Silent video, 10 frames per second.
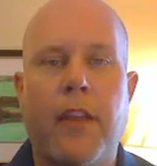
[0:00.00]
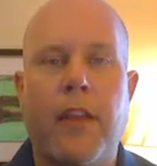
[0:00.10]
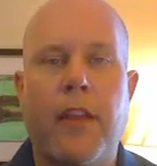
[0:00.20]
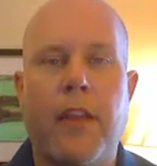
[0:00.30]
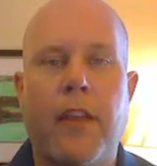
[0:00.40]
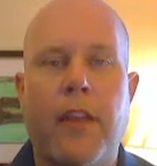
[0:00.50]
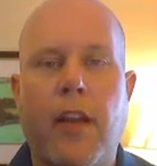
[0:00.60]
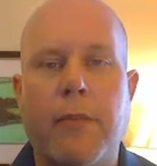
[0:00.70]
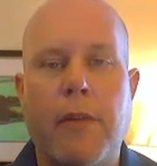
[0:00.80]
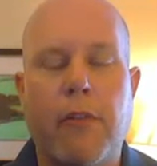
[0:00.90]
You don't want
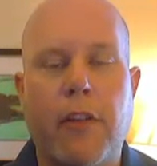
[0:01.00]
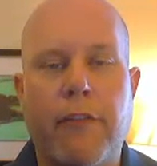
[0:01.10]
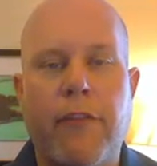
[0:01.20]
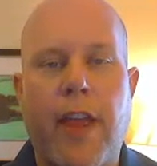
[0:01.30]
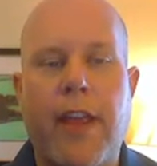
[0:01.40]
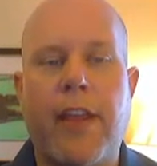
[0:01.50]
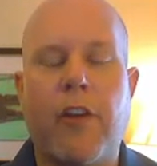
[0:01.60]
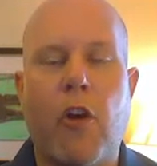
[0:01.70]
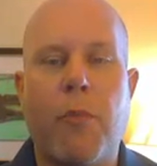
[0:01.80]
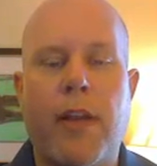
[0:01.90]
it to be really vague and
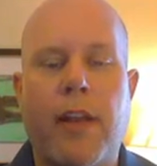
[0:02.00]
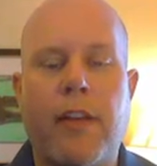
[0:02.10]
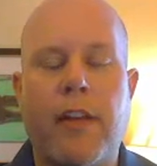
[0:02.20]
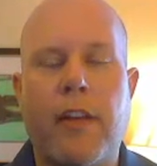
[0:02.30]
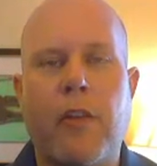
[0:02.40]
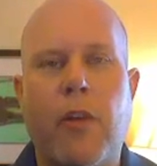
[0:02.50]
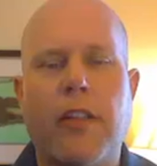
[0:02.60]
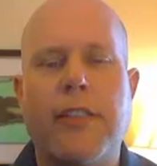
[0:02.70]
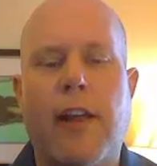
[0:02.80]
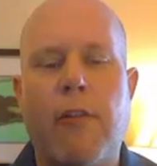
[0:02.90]
open-ended. You
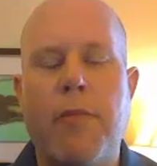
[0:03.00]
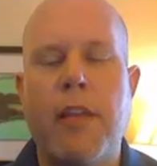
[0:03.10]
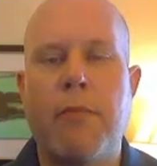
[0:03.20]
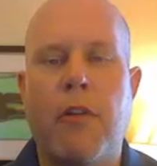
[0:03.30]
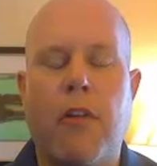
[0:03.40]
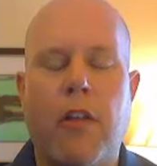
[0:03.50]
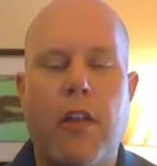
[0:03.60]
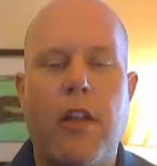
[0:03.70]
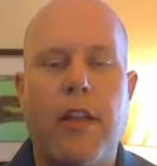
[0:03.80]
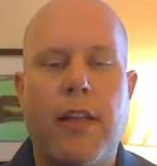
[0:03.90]
want to tell people
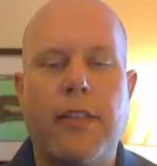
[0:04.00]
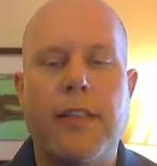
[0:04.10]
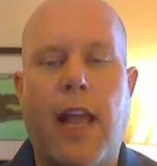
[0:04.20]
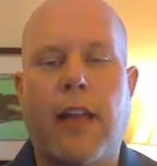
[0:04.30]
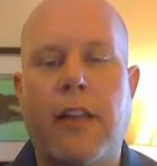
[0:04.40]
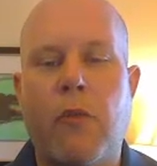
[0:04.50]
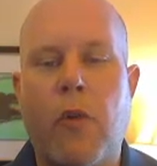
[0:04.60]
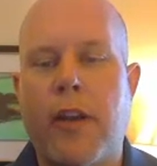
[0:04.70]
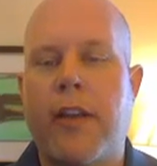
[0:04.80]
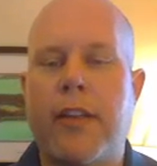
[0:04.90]
exactly
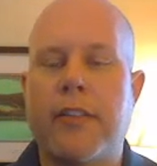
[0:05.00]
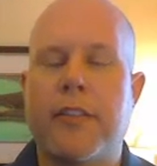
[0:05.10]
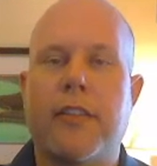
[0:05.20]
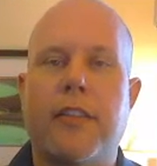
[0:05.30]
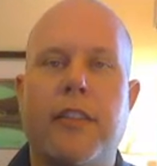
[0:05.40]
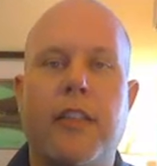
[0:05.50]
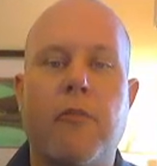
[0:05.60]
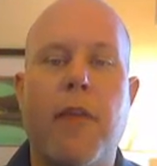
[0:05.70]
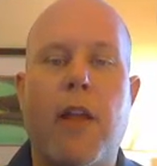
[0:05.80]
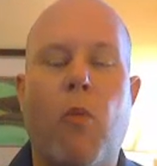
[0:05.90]
what it is.
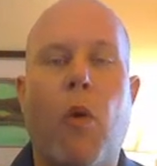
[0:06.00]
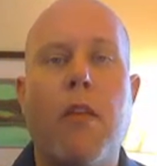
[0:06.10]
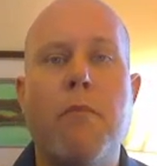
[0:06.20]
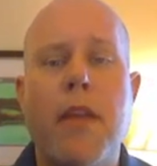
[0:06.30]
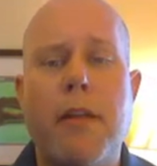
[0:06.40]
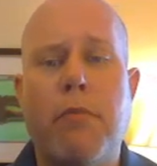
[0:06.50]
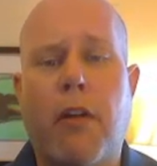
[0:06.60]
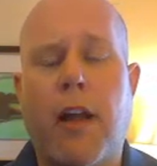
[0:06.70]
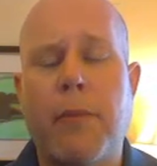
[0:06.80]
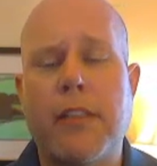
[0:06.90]
Make one big
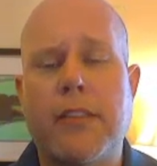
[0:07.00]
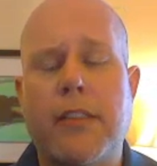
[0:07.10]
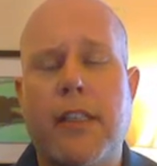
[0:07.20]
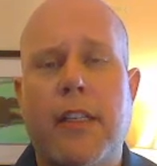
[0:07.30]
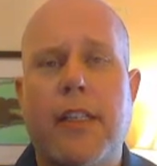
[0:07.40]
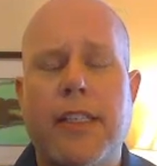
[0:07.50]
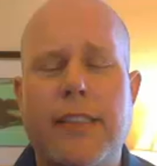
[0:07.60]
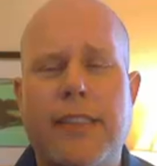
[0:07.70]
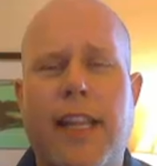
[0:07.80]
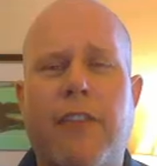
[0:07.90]
promise
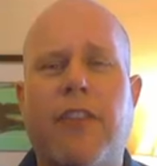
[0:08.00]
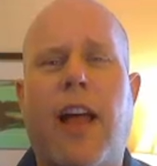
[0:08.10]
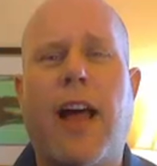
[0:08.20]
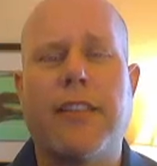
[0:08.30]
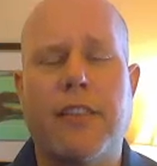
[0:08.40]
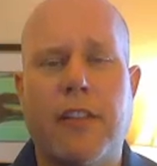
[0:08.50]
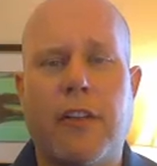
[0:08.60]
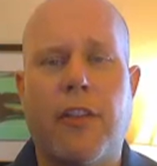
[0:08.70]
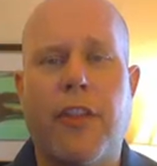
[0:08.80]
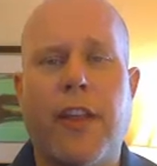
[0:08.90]
instead of lots of
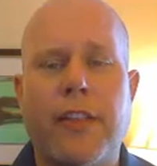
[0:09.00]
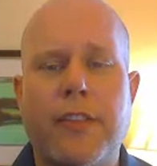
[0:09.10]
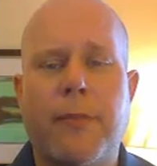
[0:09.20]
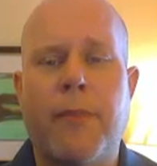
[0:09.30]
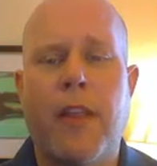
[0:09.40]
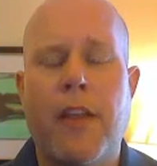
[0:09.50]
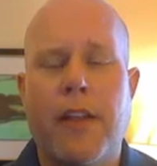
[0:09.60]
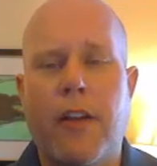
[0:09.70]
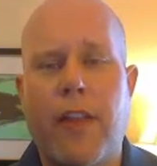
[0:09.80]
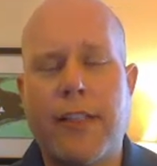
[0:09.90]
little things.
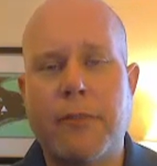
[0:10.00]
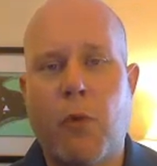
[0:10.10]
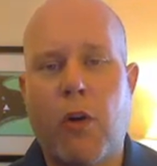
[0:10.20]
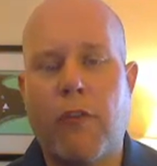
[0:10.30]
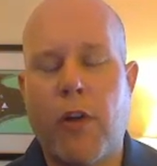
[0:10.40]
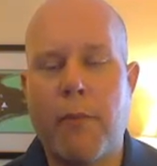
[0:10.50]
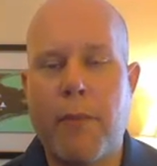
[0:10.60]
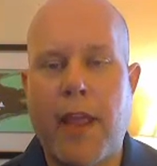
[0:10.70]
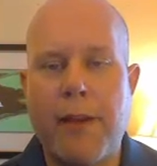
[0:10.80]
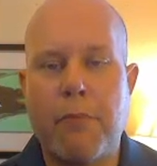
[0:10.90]
That's more of what a
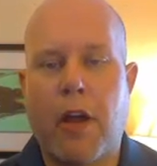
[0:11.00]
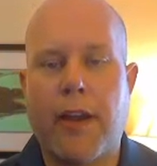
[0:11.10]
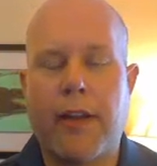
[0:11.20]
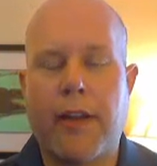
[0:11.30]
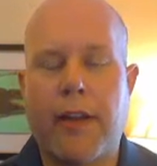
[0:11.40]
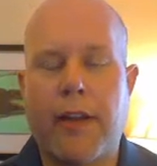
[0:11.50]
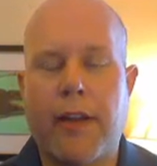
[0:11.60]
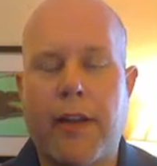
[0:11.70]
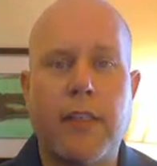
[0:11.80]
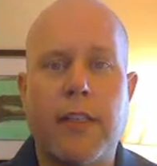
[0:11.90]
paid product is,
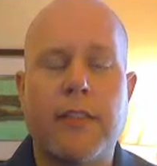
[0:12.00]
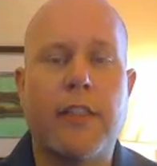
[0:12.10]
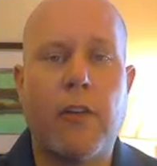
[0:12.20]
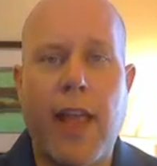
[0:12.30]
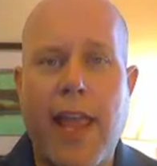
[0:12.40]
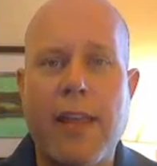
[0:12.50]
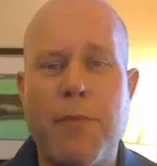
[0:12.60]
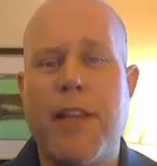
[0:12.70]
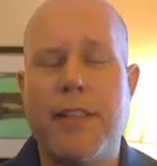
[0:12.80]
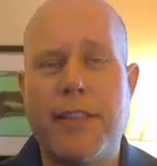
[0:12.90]
where it does, A,
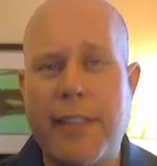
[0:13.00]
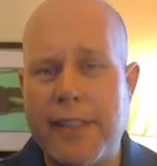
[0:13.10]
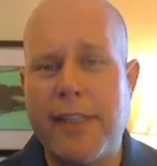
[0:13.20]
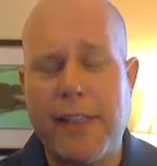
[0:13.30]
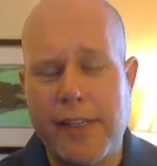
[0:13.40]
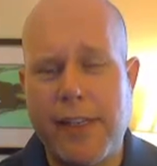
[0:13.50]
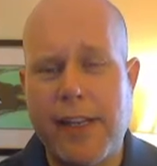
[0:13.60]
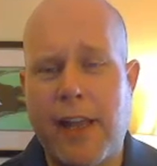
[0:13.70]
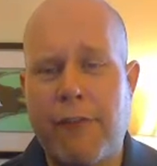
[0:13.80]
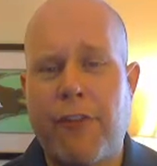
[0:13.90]
B, C, D, E,
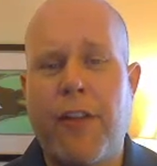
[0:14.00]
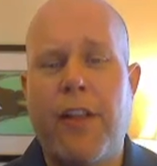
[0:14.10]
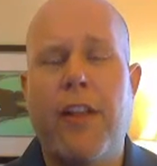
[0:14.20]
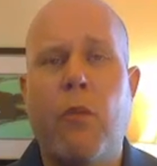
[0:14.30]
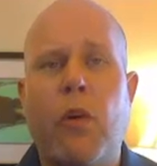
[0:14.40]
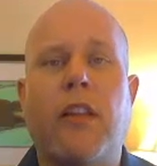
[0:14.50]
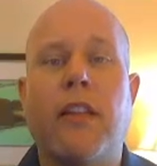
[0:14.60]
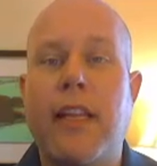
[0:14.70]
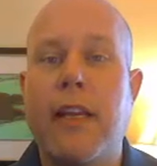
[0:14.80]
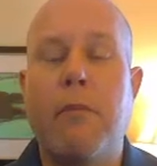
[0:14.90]
F. With the
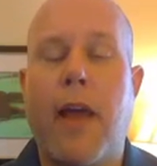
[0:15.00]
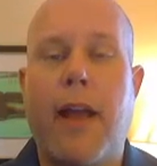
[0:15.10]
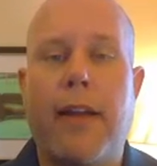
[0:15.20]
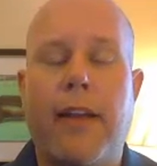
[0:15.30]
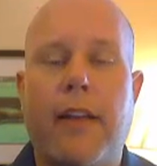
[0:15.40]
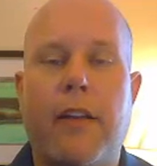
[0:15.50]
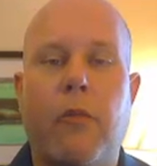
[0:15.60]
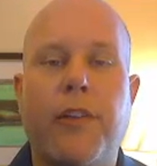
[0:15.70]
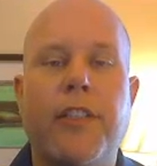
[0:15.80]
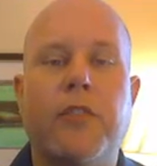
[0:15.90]
lead magnet,
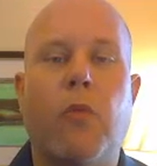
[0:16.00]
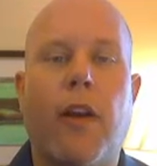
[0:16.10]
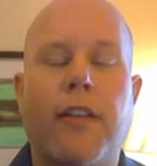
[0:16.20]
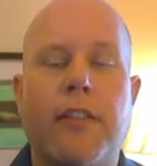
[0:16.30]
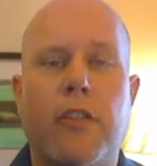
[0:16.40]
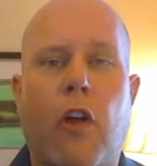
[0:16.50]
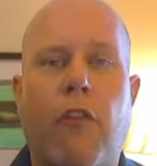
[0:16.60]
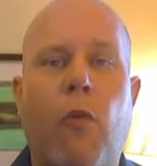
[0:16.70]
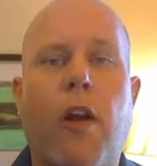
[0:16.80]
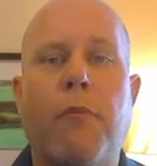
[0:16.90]
we just want it to
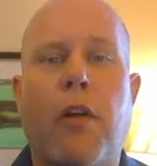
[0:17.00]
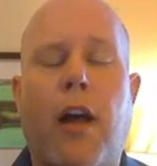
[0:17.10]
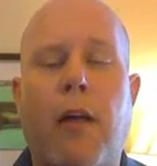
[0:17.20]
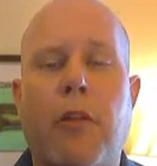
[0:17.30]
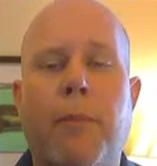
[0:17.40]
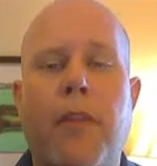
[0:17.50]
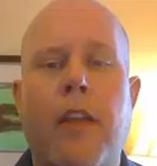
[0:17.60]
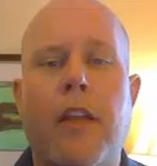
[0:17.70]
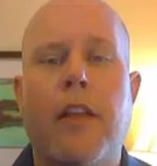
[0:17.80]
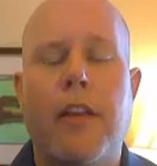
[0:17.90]
solve one problem.
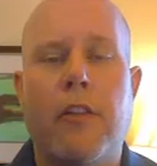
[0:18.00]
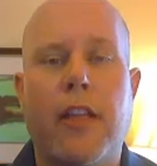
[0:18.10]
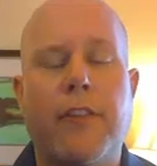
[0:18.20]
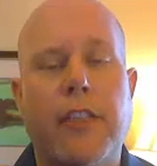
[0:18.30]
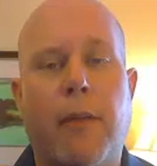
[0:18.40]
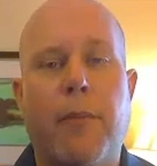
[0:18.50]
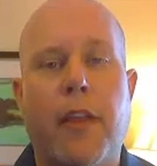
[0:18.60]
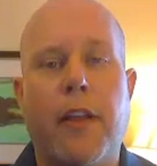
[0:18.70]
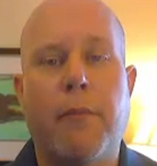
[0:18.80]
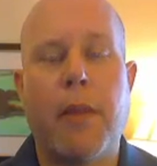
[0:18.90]
You don't give
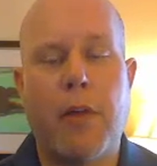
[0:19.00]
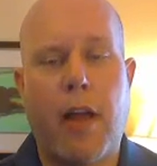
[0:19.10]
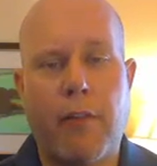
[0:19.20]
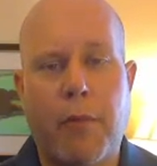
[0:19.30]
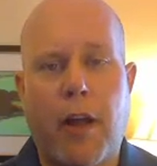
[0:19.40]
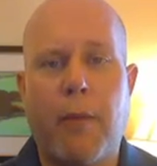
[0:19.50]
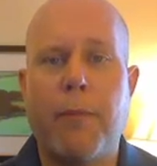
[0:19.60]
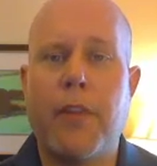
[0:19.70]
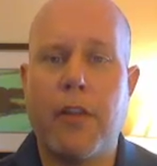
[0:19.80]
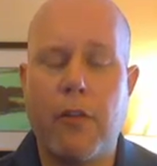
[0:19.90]
something, people have a
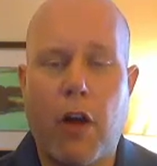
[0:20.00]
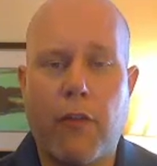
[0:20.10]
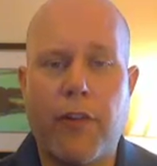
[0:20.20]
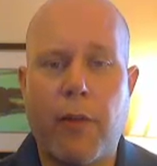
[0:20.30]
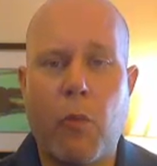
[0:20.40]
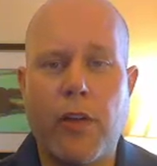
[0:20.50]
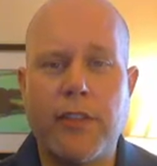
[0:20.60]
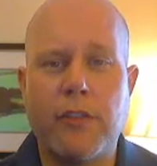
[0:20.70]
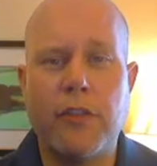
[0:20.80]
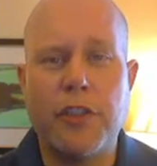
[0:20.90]
problem, you offer them one
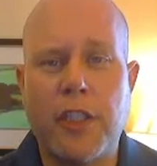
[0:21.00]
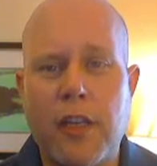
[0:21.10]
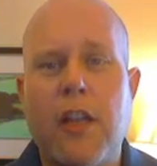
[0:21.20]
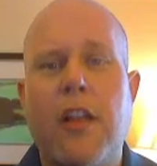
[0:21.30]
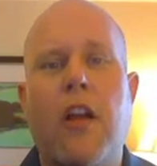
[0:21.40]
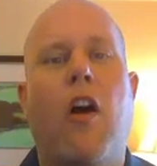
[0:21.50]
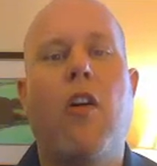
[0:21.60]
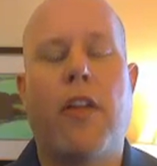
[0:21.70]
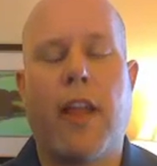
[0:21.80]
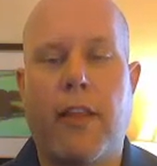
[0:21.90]
solution.
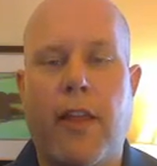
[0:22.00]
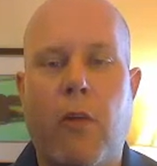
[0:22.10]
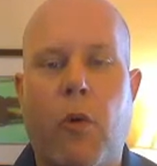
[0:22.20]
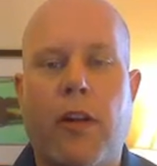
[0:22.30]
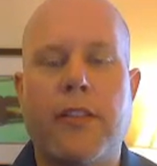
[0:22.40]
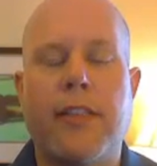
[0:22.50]
Okay, that works.